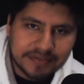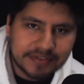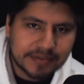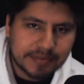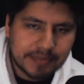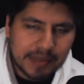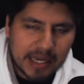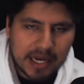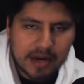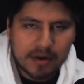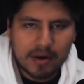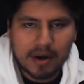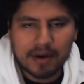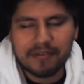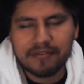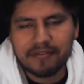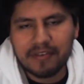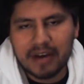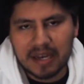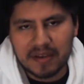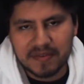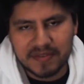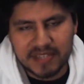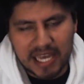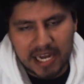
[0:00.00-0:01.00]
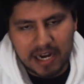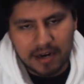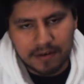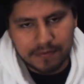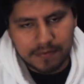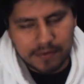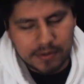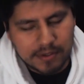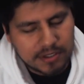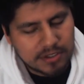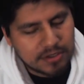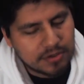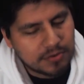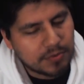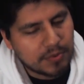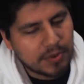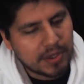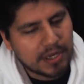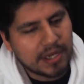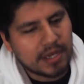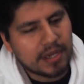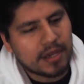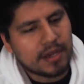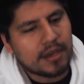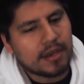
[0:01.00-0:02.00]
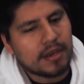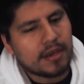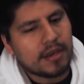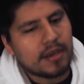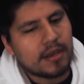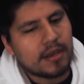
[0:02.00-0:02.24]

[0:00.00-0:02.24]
Devil May Cry 5's anniversary,